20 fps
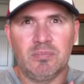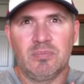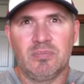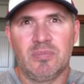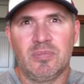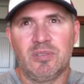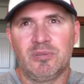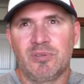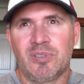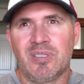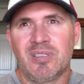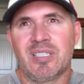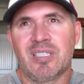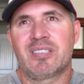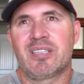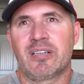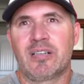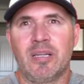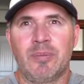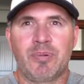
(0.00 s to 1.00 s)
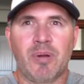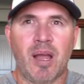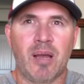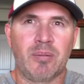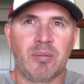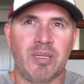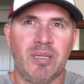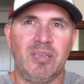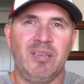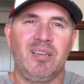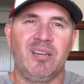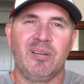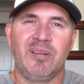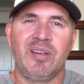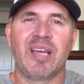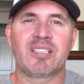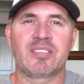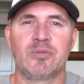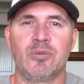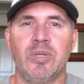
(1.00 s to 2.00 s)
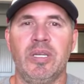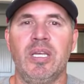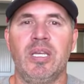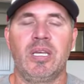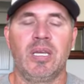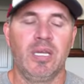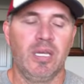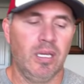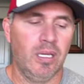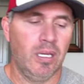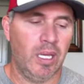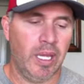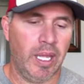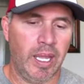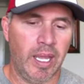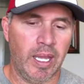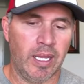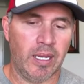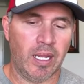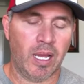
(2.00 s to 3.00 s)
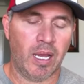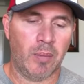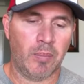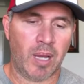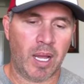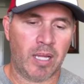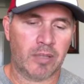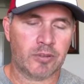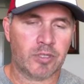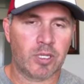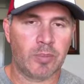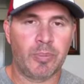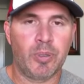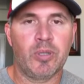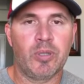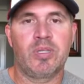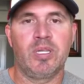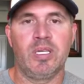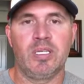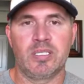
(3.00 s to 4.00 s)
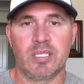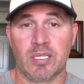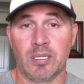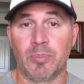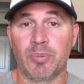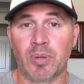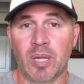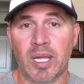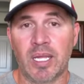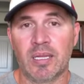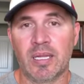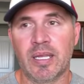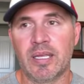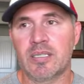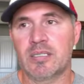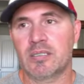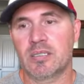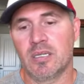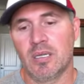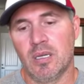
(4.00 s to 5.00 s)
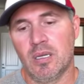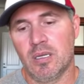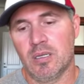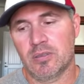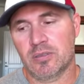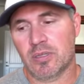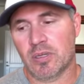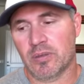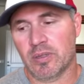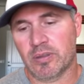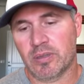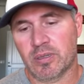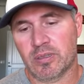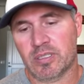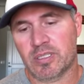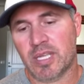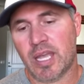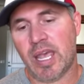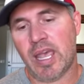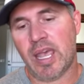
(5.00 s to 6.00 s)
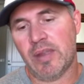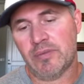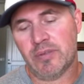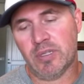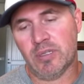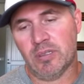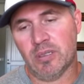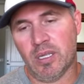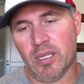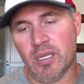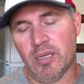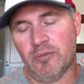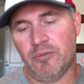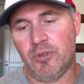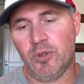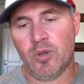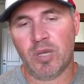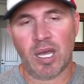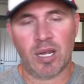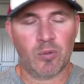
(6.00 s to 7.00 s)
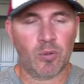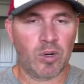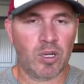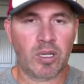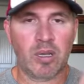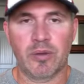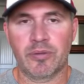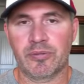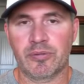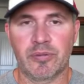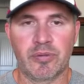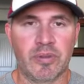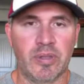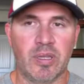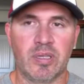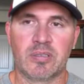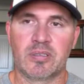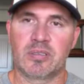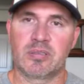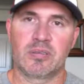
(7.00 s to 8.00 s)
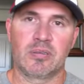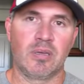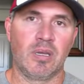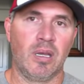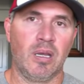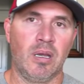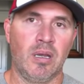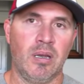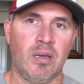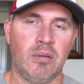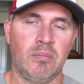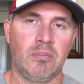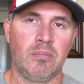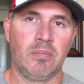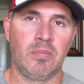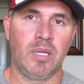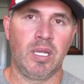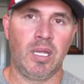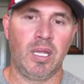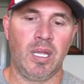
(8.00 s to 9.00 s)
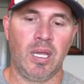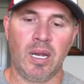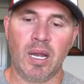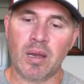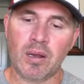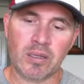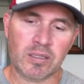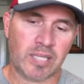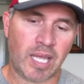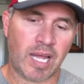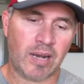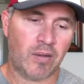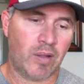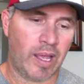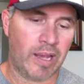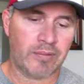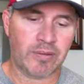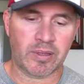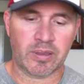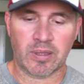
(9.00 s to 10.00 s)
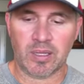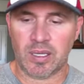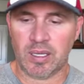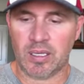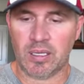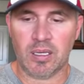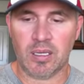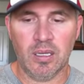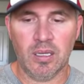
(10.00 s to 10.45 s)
realistically probably next week, and I'll try to put these in a playlist so that they're saved. And if you kind of want to go through this, and I'm going to title everything